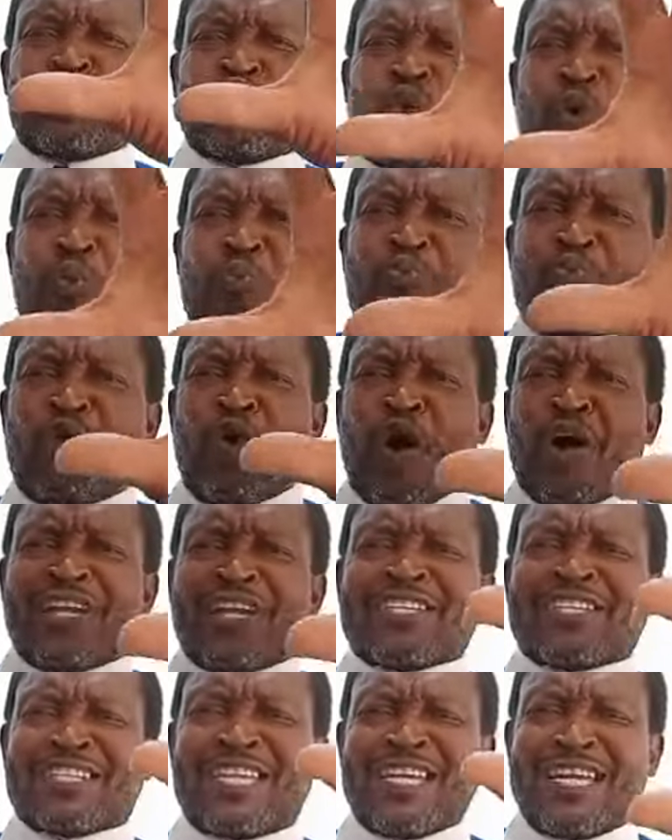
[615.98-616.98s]
too broad a
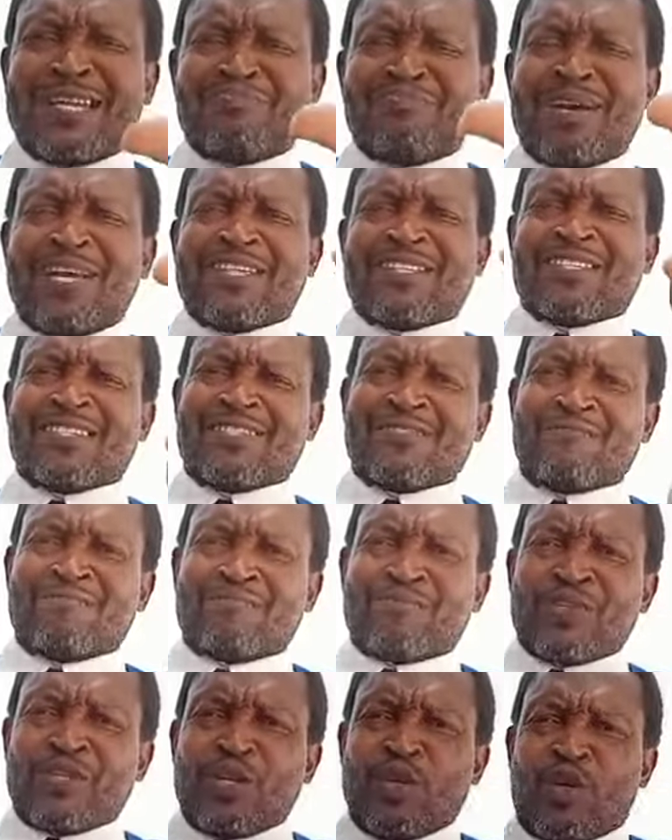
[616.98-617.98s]
statement.
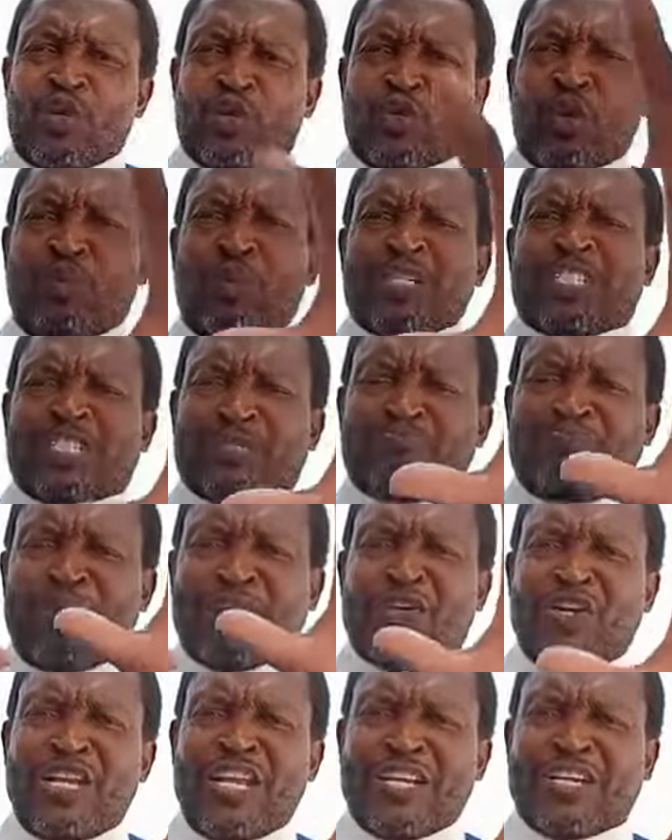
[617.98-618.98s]
Too much
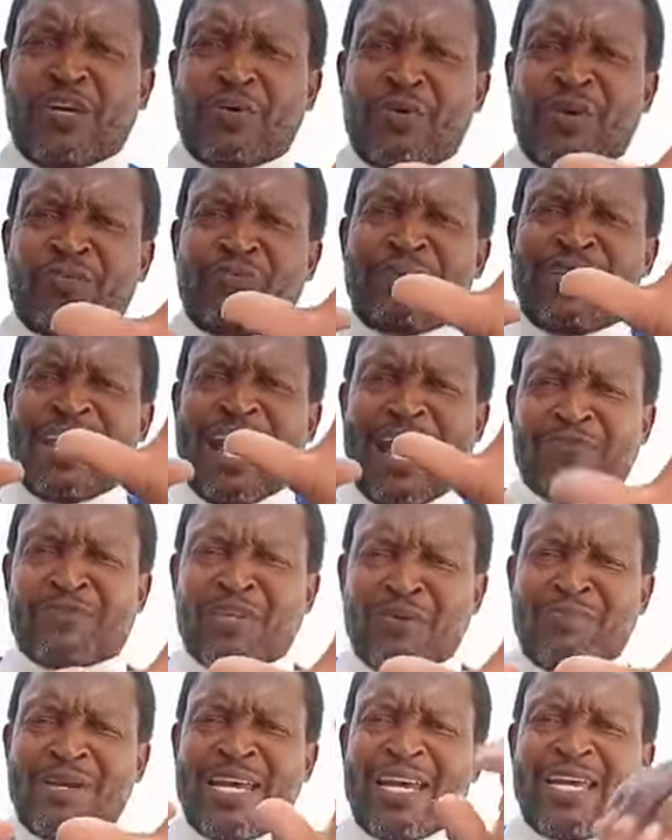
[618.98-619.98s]
speculation would have been have
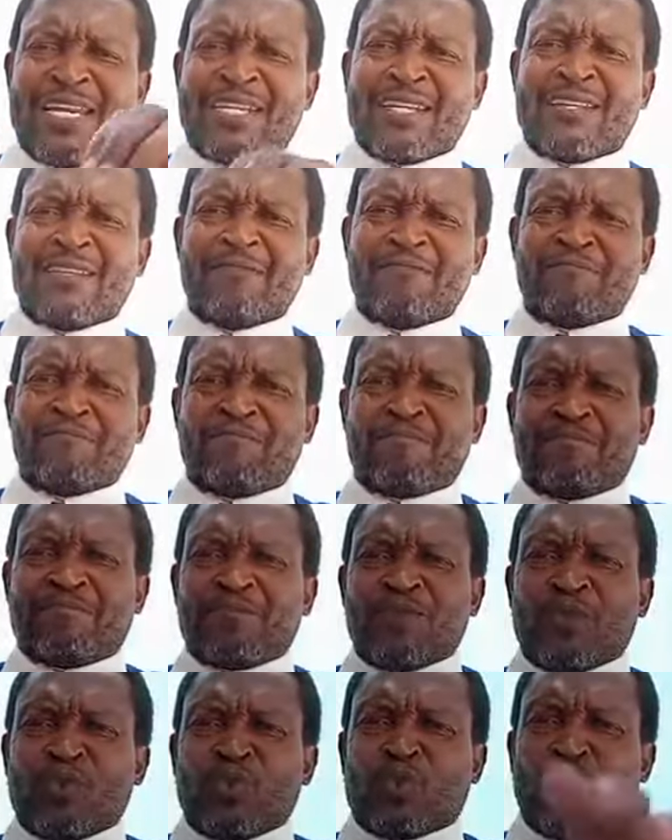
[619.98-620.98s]
to made
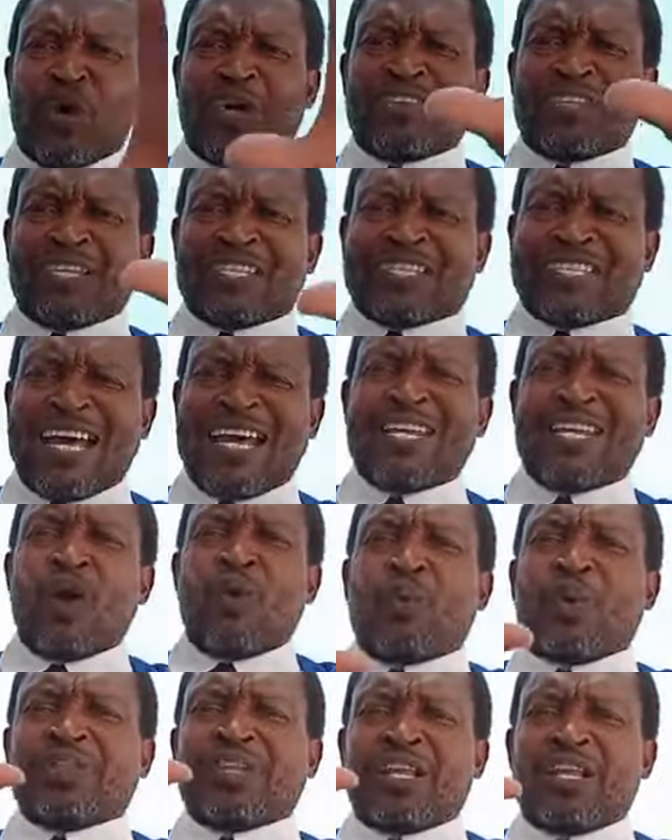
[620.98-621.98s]
to understand
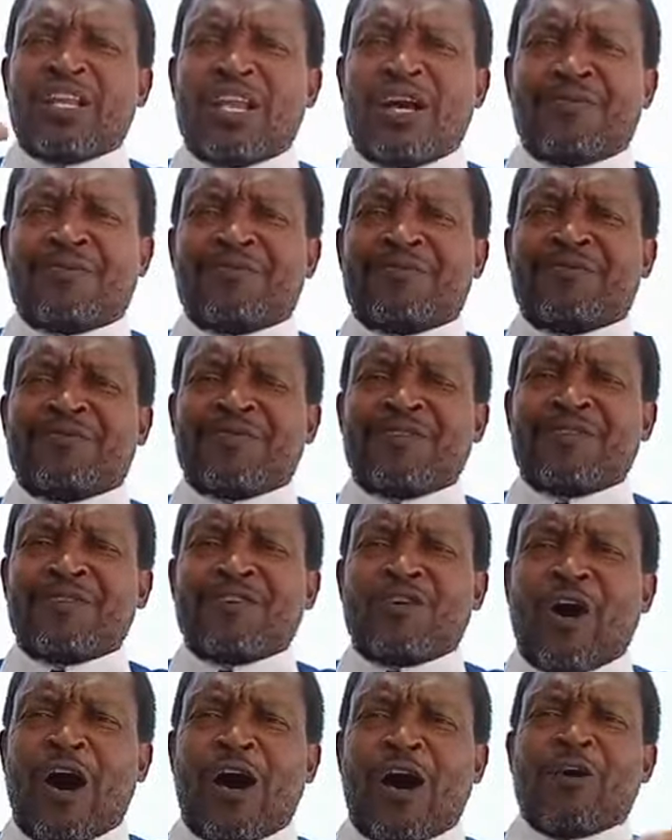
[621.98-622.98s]
what the love
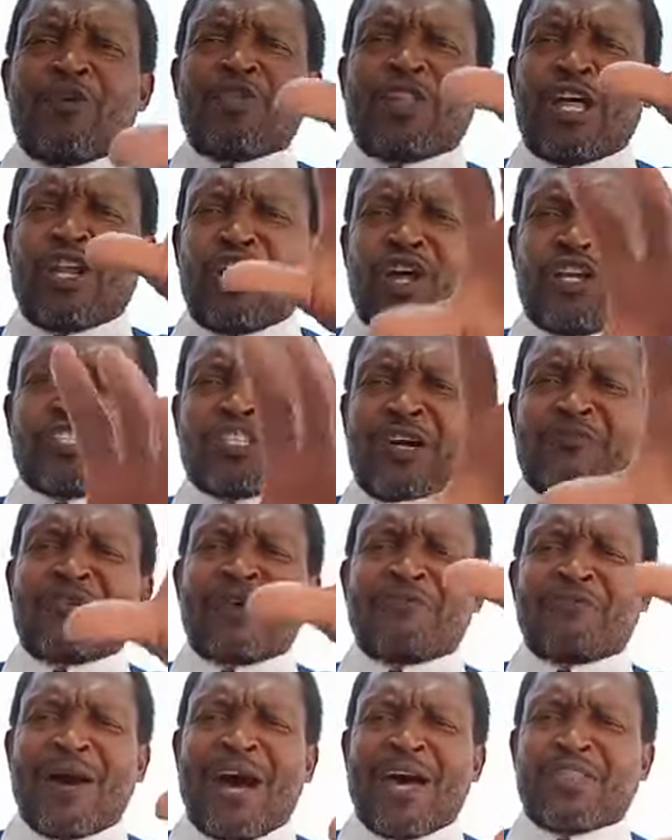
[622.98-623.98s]
of the loss of
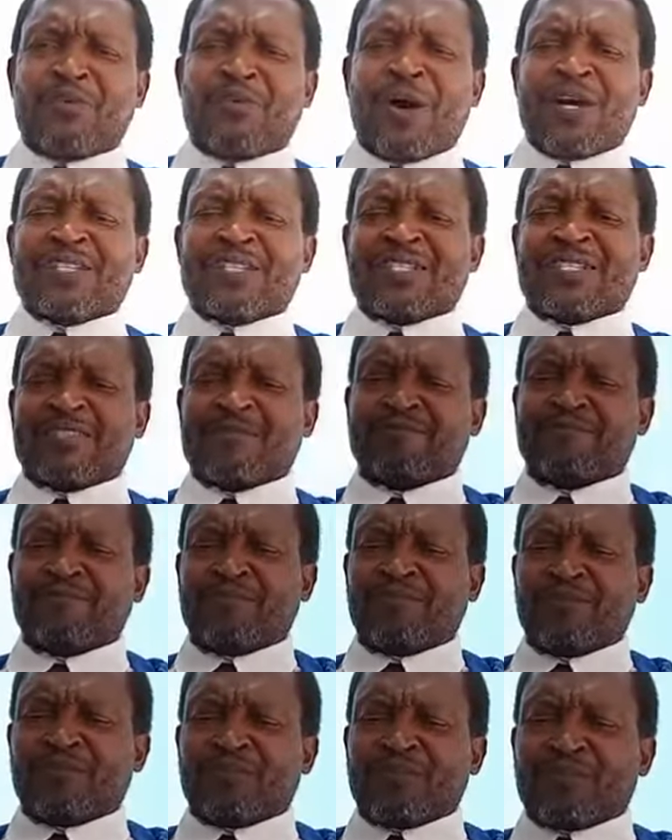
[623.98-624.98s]
your father was.
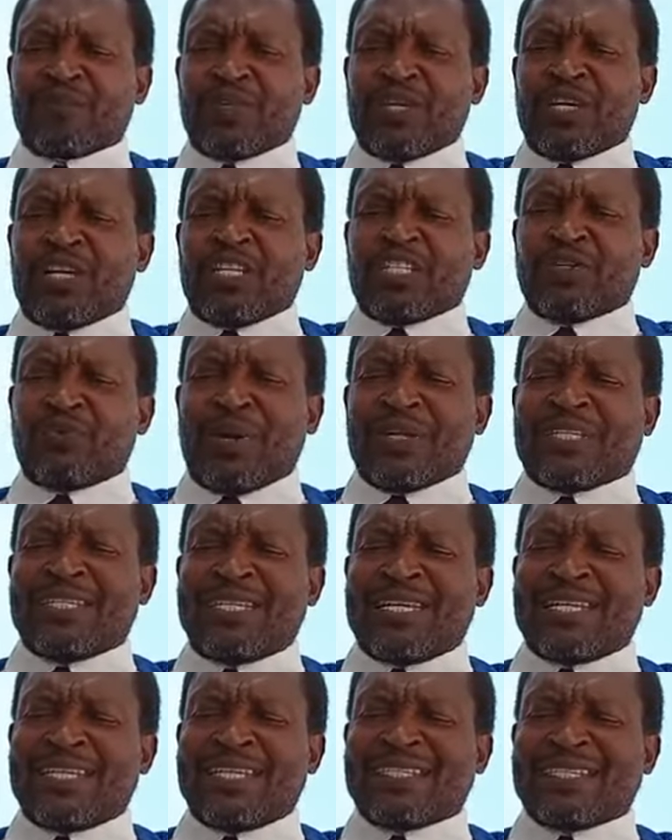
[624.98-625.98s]
So what he
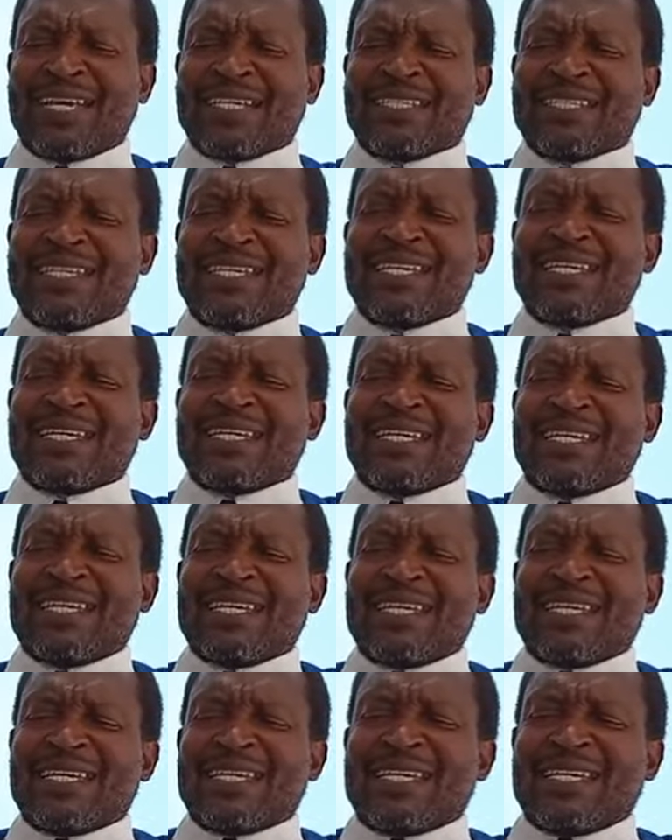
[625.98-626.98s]
did, he says,
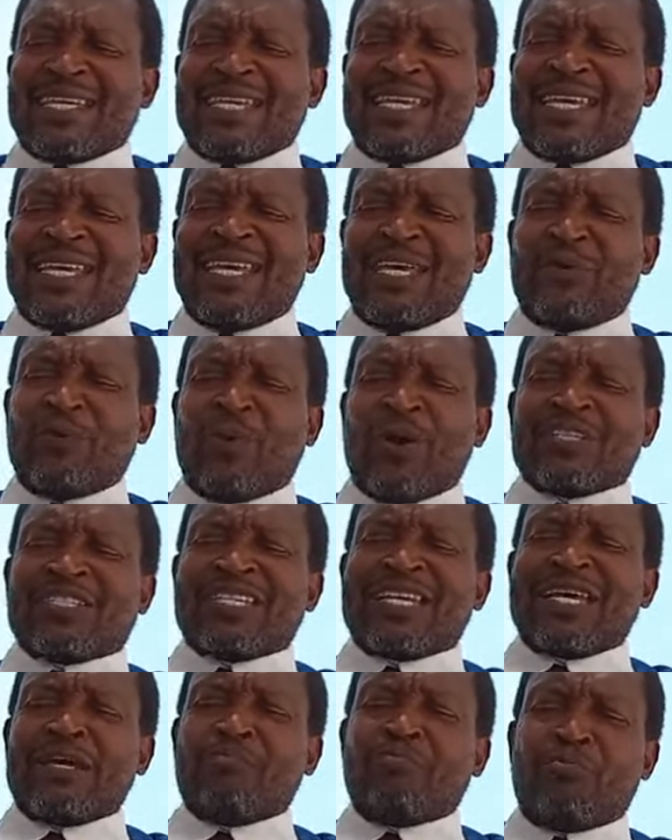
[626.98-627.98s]
he was
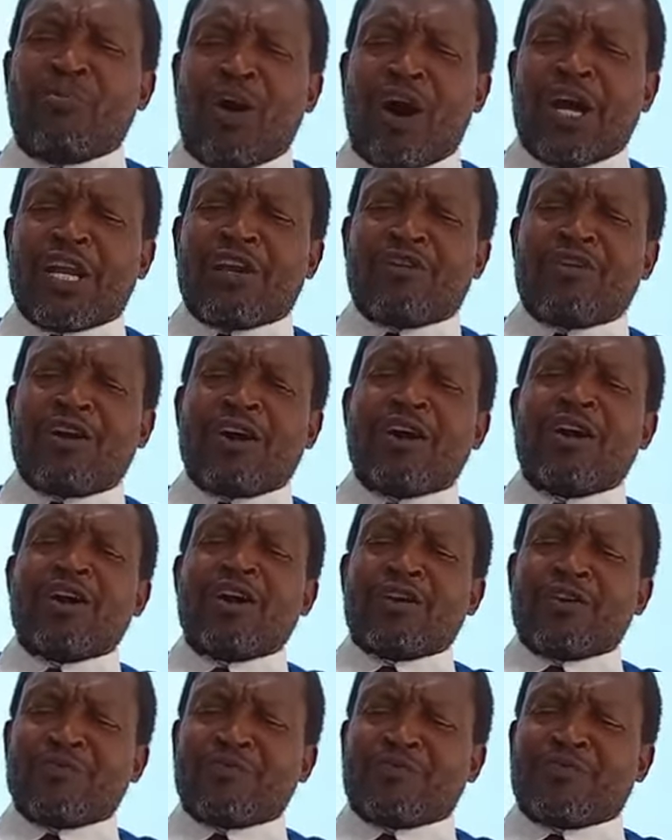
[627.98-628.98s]
a murderer
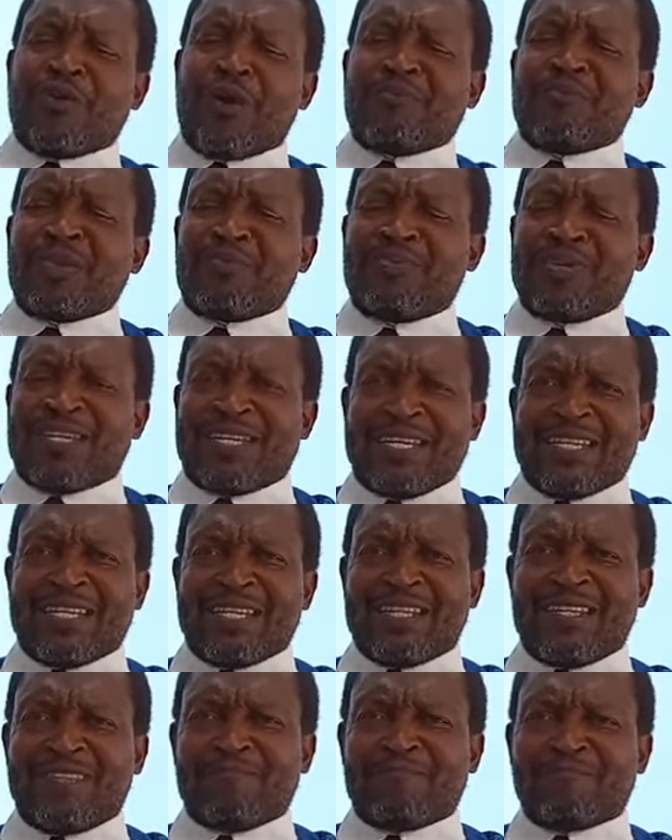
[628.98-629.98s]
from the
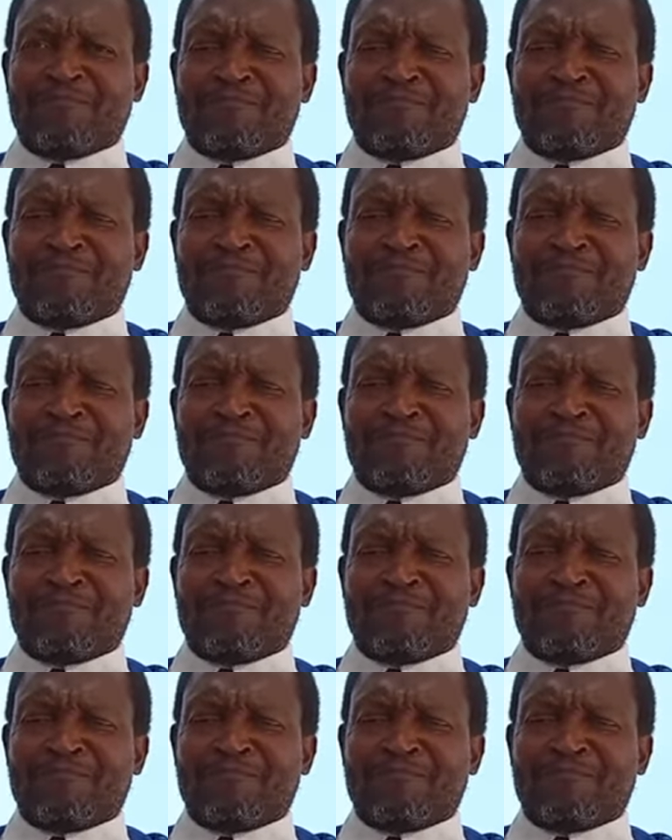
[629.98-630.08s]
beginning,